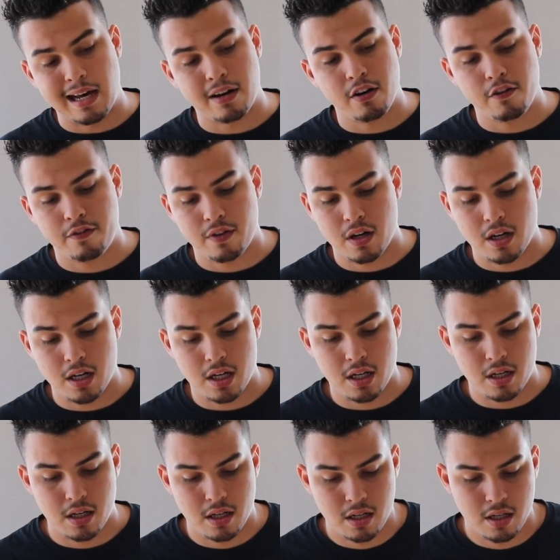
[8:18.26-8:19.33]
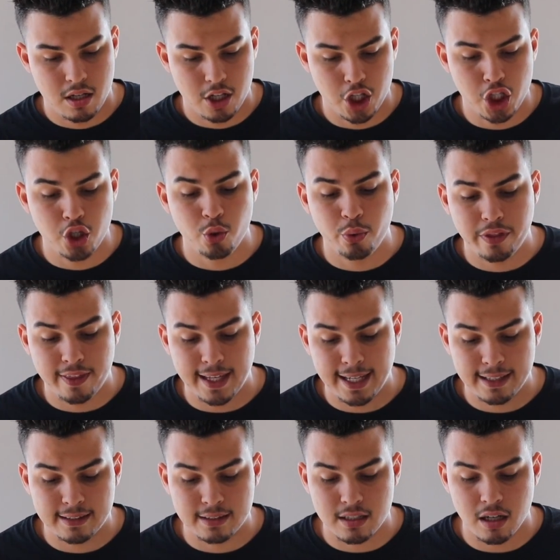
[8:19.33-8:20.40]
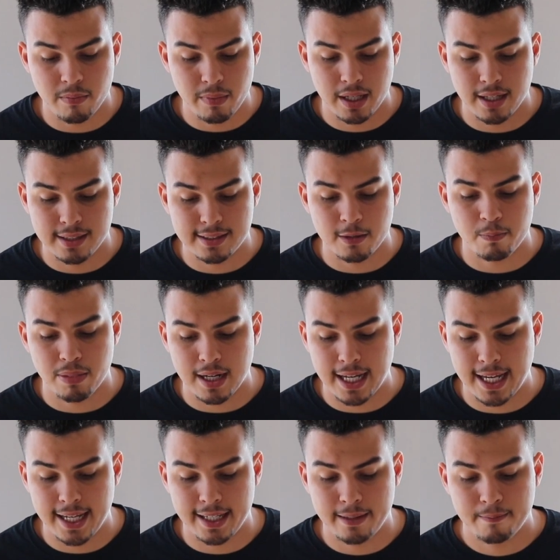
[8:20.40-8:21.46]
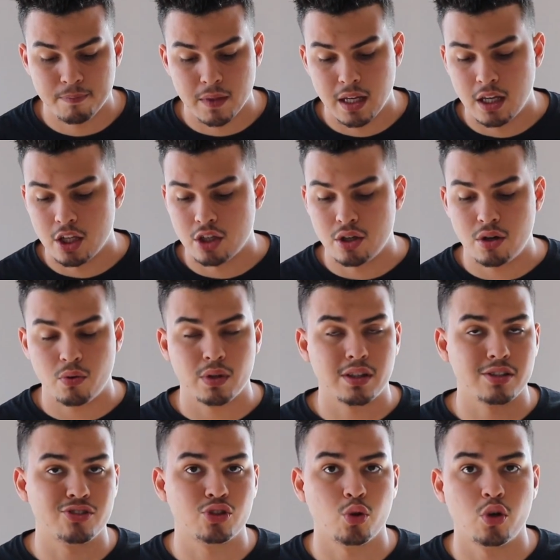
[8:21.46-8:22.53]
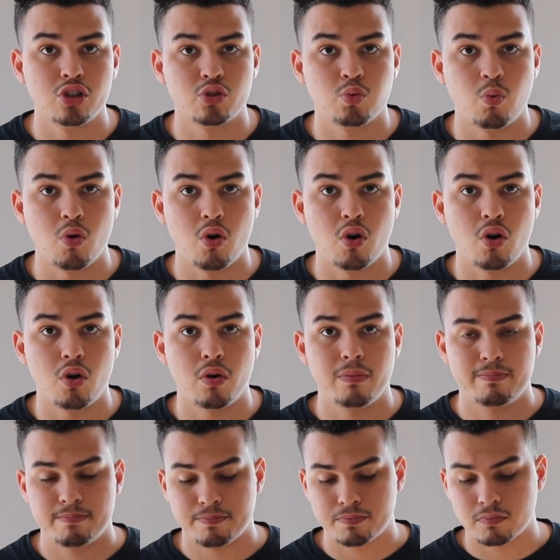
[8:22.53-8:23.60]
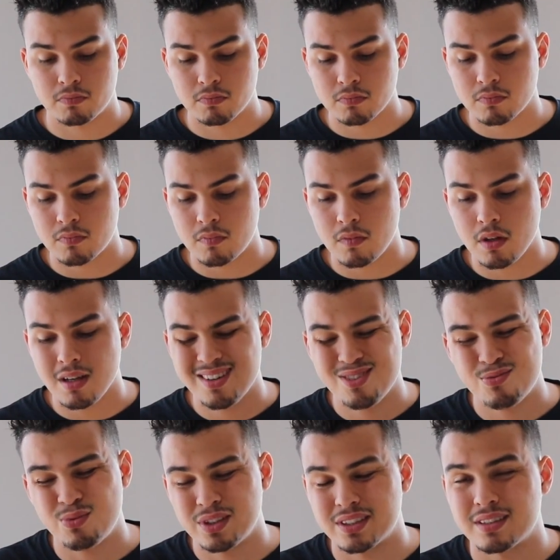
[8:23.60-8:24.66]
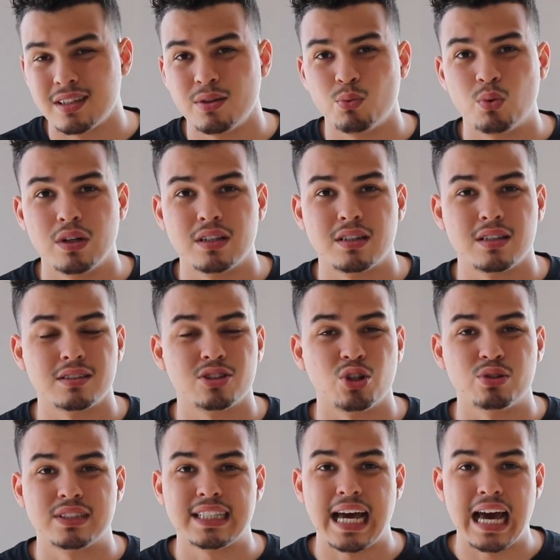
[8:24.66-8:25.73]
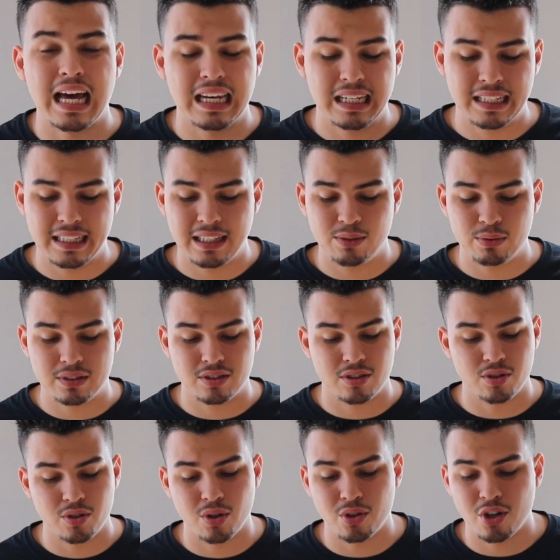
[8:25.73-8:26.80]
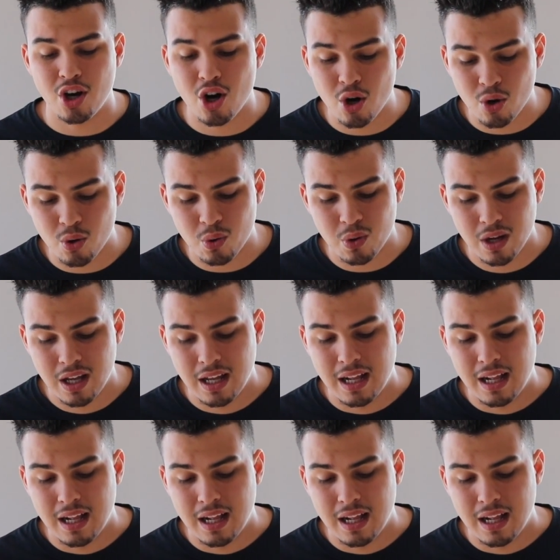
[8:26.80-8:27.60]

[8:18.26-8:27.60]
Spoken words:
of new things coming into play. You know, with the Source Wall, with the totality, we still don't know.